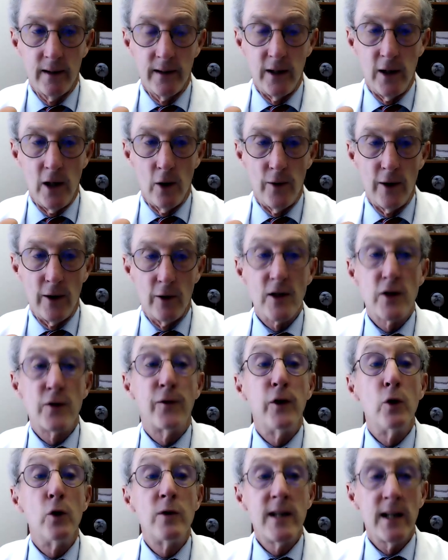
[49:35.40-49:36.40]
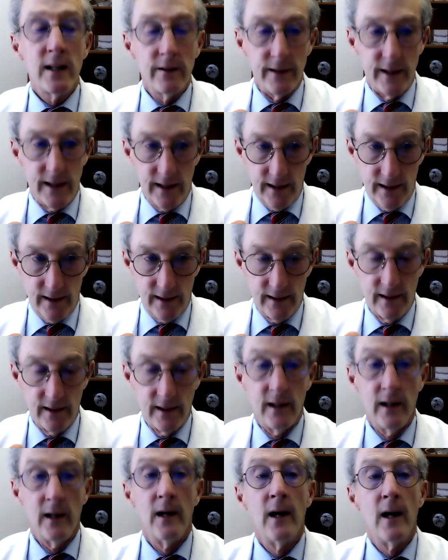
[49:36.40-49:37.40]
You know, there is futility,
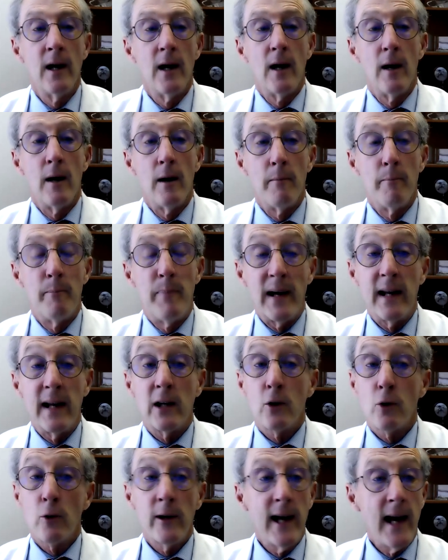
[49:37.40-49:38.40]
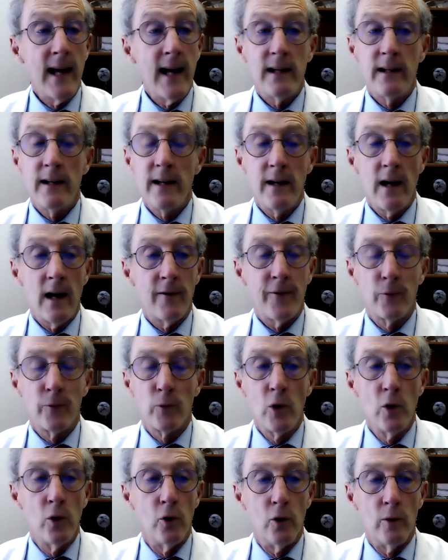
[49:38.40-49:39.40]
but it created enough
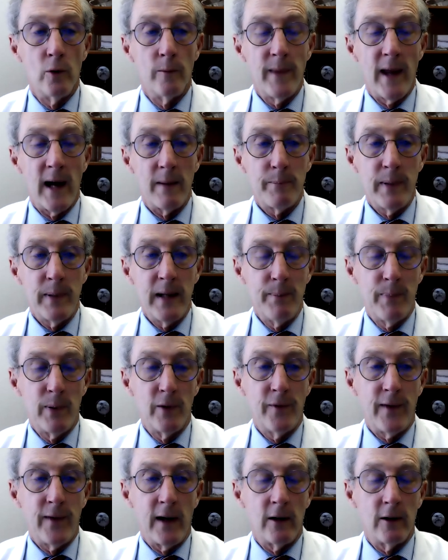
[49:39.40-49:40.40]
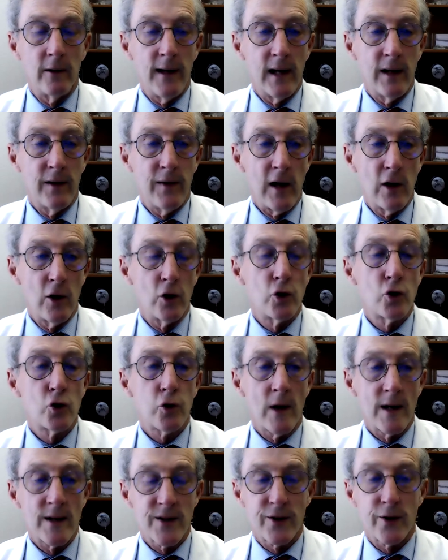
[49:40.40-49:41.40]
room that people felt like they could
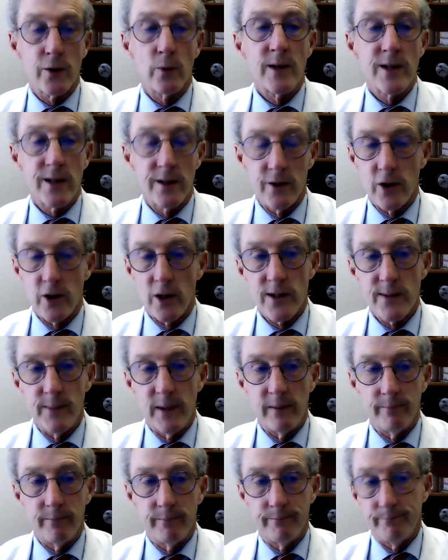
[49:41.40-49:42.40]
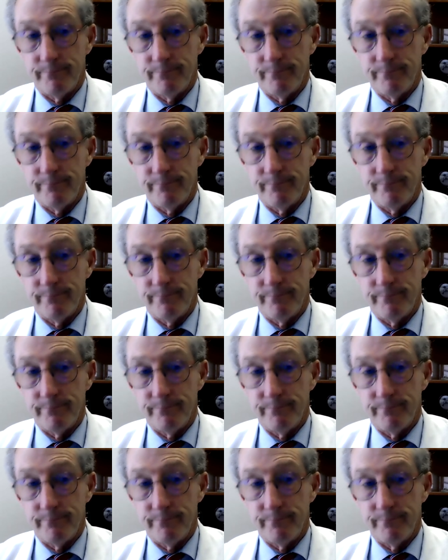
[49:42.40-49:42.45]
trust the risk adjustment.